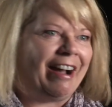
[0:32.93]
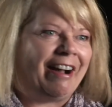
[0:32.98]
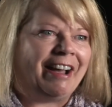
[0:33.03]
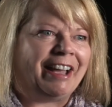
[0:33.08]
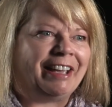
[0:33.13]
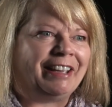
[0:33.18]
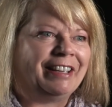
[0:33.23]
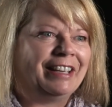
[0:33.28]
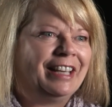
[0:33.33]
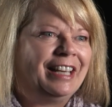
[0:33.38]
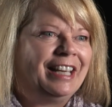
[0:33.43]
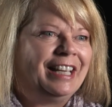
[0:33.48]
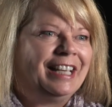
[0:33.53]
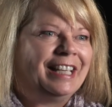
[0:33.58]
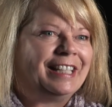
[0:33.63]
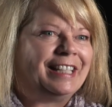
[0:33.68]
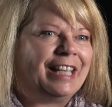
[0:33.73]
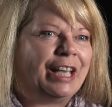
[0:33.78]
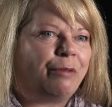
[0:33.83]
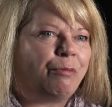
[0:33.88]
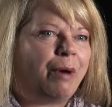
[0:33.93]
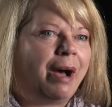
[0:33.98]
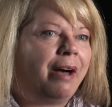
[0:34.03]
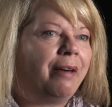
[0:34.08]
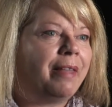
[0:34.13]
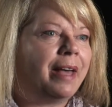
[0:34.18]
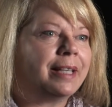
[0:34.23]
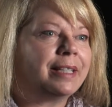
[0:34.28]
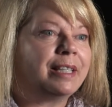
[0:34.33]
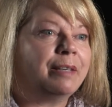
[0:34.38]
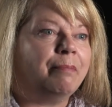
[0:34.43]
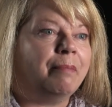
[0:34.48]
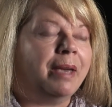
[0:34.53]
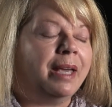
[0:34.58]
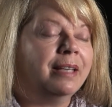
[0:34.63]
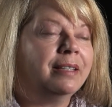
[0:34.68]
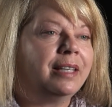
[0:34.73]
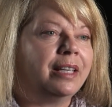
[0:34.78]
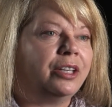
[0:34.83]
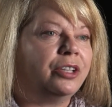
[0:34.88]
I said, wow, that's
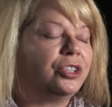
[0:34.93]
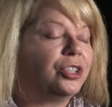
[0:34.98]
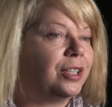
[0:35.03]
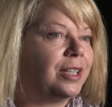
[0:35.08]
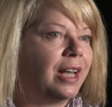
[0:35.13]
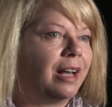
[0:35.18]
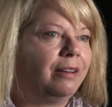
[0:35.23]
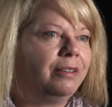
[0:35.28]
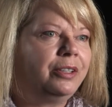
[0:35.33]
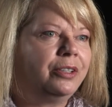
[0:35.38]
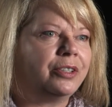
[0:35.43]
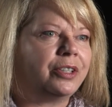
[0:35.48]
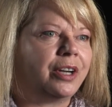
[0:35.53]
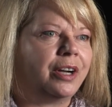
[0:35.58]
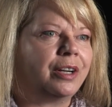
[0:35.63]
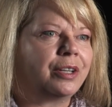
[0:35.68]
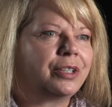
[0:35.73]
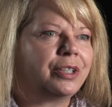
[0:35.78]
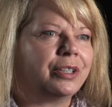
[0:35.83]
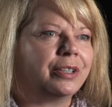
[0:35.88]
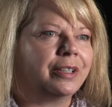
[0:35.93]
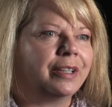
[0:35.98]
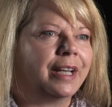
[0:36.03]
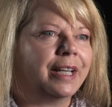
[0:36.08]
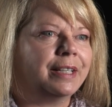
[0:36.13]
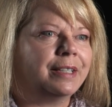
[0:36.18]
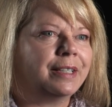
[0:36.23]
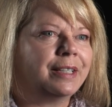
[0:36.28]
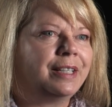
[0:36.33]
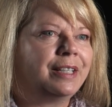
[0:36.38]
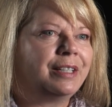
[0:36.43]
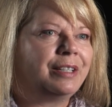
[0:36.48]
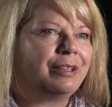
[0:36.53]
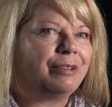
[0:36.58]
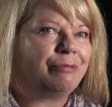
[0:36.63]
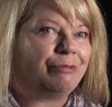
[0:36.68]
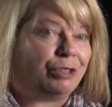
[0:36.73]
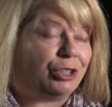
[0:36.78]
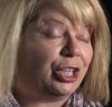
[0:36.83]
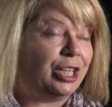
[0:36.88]
amazing, you should tell your doctor, and
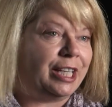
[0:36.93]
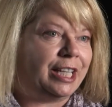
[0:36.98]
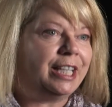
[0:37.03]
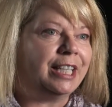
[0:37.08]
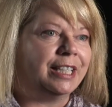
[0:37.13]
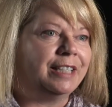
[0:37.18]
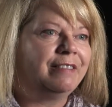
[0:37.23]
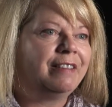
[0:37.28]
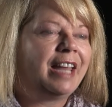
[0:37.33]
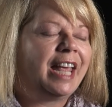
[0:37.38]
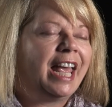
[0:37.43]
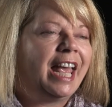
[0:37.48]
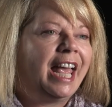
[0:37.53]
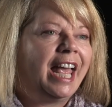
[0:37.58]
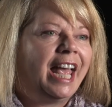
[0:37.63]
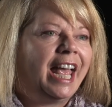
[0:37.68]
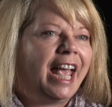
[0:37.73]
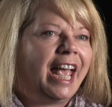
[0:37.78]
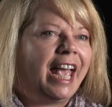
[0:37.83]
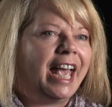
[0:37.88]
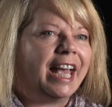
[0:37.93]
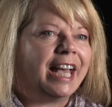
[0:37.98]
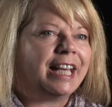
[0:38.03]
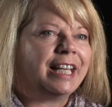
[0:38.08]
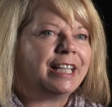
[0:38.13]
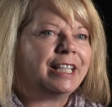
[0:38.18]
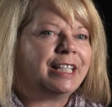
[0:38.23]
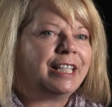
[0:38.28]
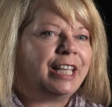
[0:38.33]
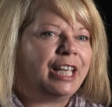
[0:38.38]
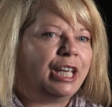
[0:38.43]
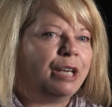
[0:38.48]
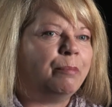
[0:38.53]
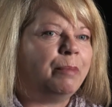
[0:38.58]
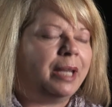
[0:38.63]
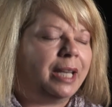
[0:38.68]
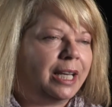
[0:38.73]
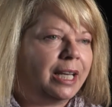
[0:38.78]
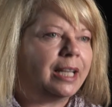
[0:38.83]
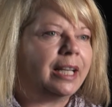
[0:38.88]
she did. And he
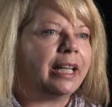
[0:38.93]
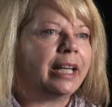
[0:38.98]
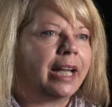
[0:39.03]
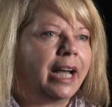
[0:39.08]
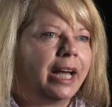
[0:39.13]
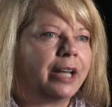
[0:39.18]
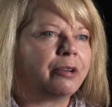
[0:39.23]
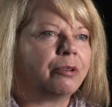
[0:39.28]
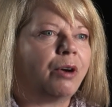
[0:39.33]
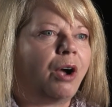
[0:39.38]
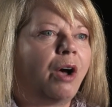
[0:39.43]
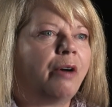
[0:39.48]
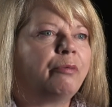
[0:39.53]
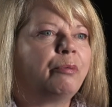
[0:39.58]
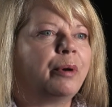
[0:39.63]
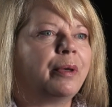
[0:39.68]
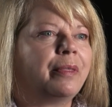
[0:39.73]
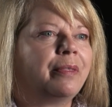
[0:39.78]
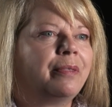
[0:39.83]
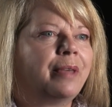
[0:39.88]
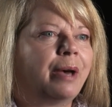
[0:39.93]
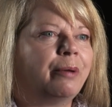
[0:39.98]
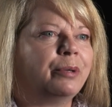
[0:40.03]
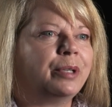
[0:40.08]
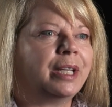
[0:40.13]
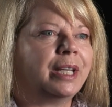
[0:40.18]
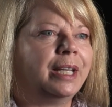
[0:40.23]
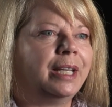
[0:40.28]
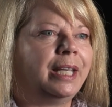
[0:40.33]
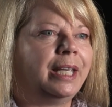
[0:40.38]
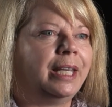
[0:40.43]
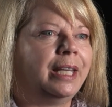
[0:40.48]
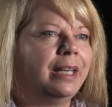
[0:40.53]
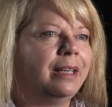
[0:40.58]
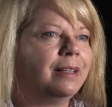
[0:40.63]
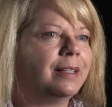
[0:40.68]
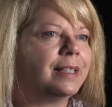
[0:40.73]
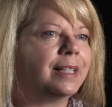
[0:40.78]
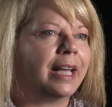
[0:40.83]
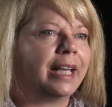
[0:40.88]
immediately cut her off without
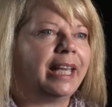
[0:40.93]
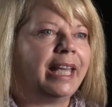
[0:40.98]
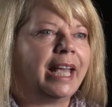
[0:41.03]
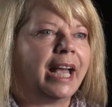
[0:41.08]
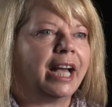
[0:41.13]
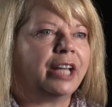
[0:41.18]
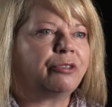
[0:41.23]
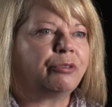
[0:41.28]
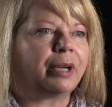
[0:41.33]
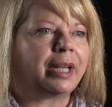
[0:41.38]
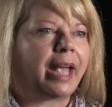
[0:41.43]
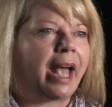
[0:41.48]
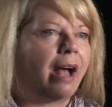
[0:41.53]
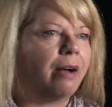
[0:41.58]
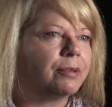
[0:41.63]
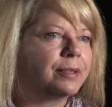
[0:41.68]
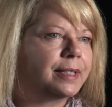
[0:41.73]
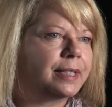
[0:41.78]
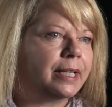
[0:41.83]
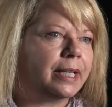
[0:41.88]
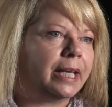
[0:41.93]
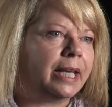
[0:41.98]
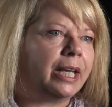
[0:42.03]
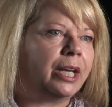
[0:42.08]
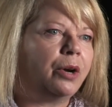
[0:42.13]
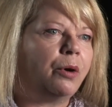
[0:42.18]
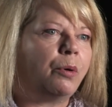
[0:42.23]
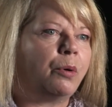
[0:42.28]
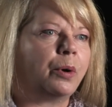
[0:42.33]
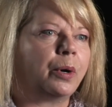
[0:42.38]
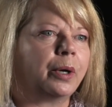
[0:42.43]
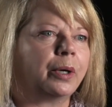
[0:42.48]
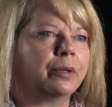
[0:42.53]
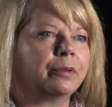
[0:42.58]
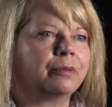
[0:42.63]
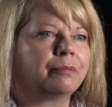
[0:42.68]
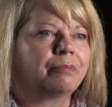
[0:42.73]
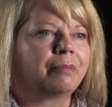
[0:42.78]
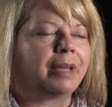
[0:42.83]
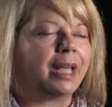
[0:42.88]
any psychiatric counseling
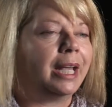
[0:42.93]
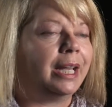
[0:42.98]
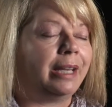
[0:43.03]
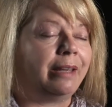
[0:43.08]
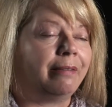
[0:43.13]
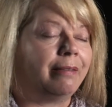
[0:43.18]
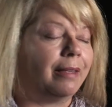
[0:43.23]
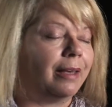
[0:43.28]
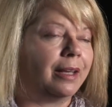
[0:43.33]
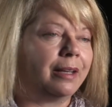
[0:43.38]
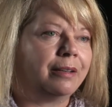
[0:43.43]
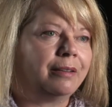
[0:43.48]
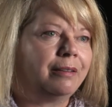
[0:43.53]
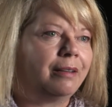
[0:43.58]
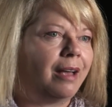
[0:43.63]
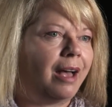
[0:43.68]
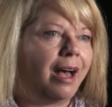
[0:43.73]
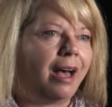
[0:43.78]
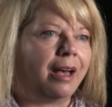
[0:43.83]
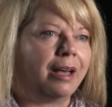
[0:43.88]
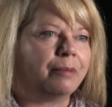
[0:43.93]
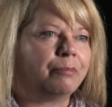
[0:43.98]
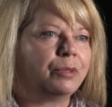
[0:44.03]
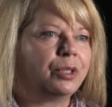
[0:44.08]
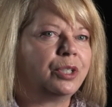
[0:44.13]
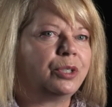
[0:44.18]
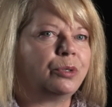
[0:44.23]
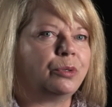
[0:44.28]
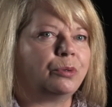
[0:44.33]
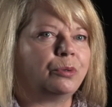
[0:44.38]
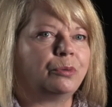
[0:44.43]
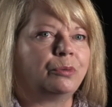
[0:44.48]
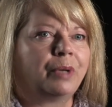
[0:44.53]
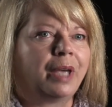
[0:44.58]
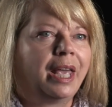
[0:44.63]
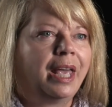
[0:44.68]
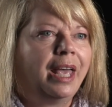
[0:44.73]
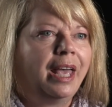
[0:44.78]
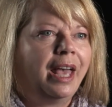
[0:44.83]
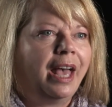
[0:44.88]
or anything um, to
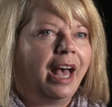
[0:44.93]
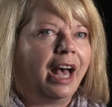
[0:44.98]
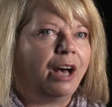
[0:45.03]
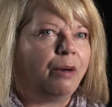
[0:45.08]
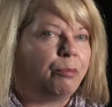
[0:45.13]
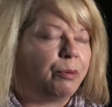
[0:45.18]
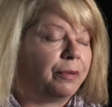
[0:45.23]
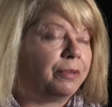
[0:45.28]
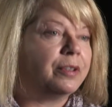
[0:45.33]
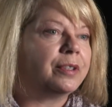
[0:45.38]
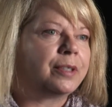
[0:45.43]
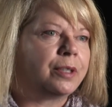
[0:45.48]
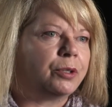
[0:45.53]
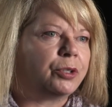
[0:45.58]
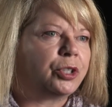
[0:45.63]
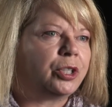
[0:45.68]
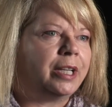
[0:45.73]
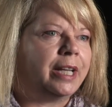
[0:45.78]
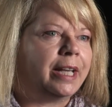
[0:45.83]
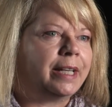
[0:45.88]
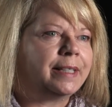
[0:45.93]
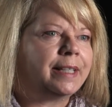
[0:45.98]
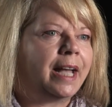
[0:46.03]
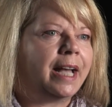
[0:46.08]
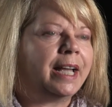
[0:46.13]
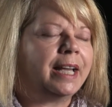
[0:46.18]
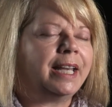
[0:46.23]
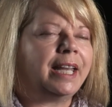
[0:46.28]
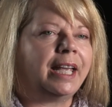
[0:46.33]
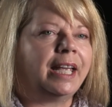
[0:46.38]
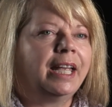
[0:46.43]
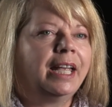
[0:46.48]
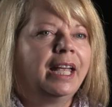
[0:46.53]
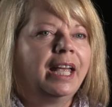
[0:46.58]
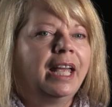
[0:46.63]
help with the social anxiety.